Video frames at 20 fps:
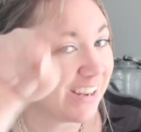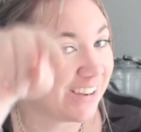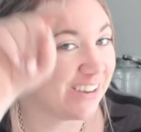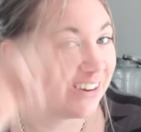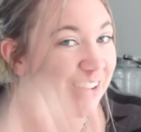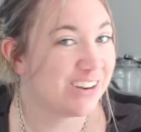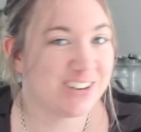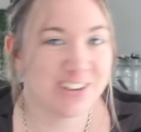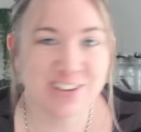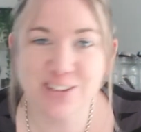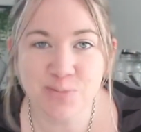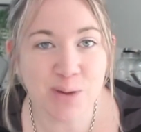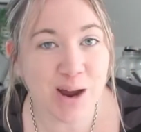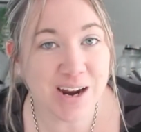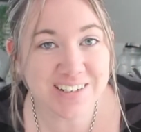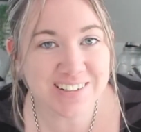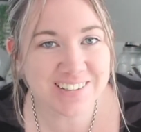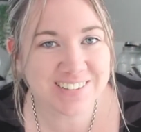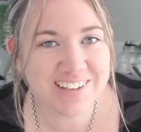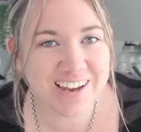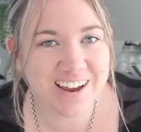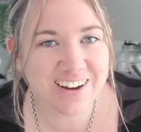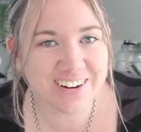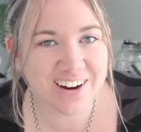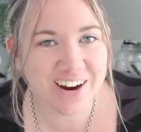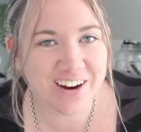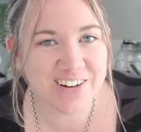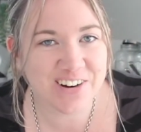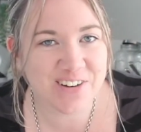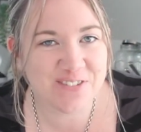you can use my discount
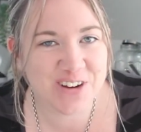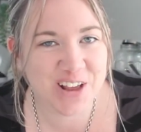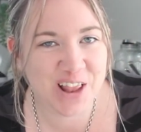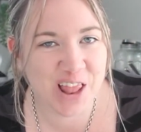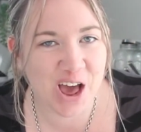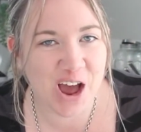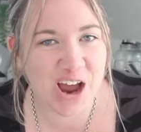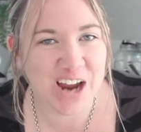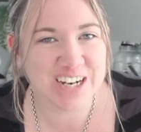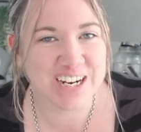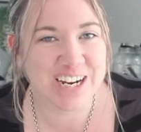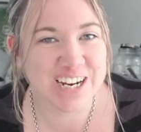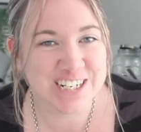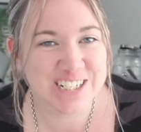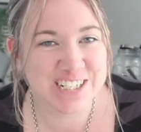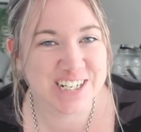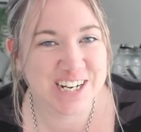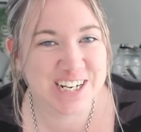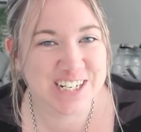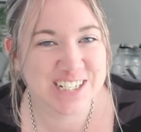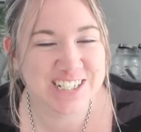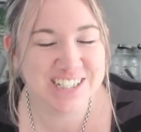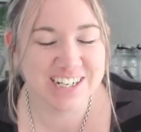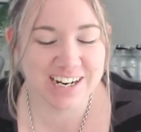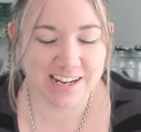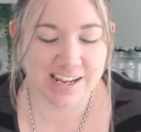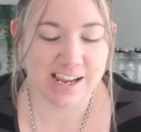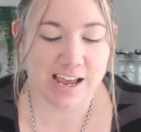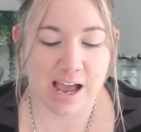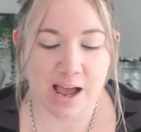code if you like, hint hint.
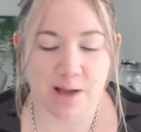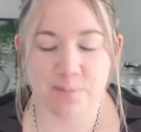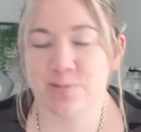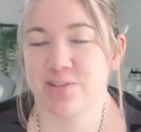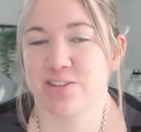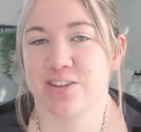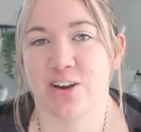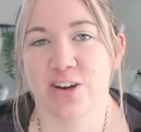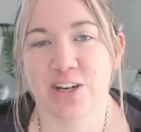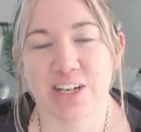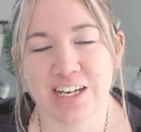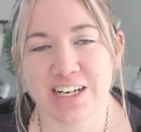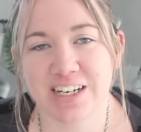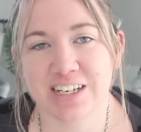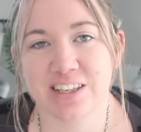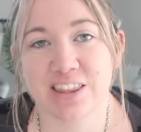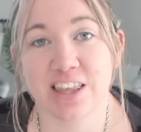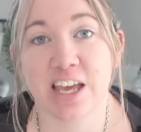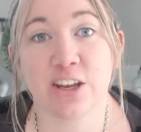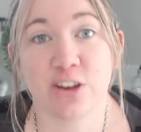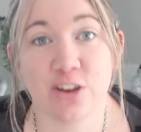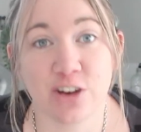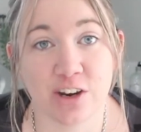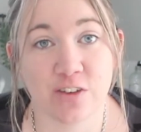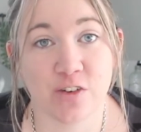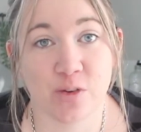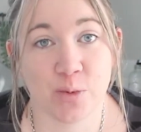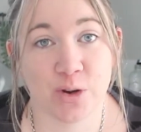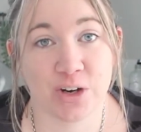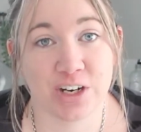So thank you to
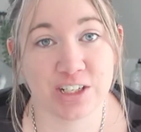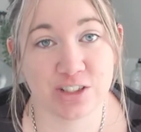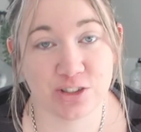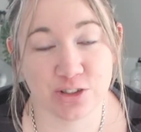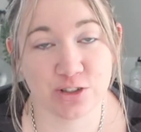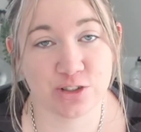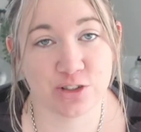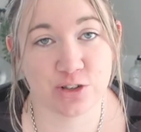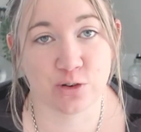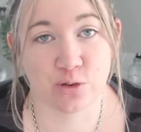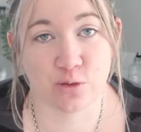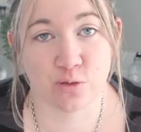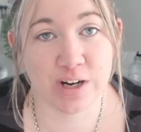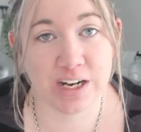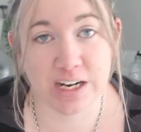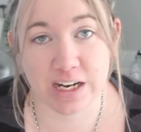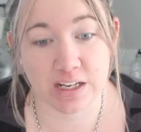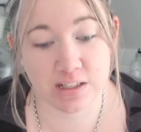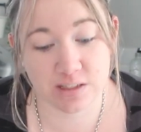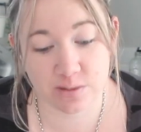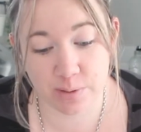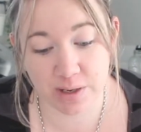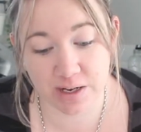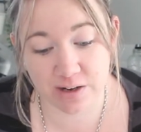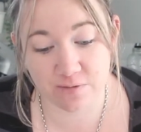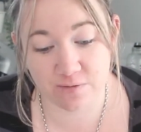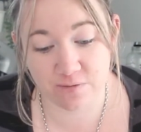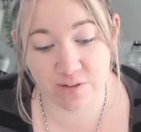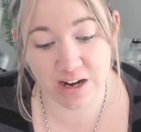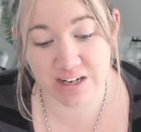everybody who's used it already. It's
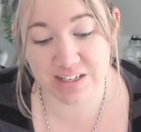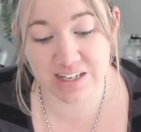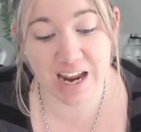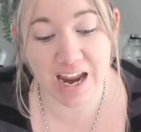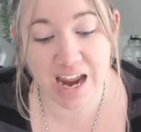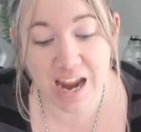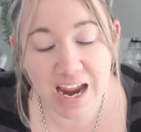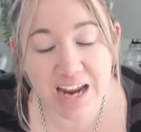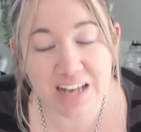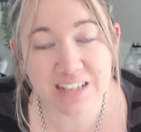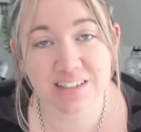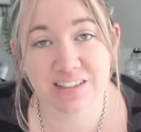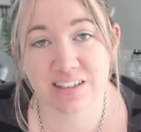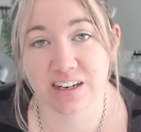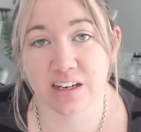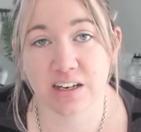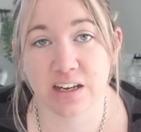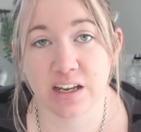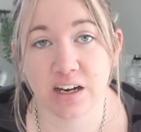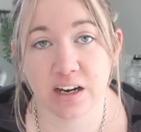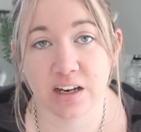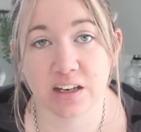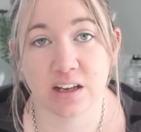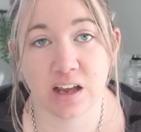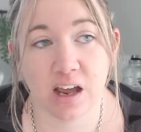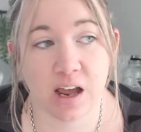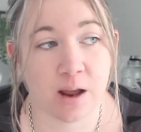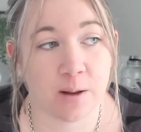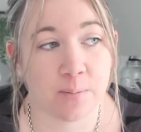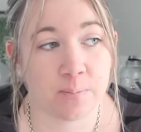been fantastic getting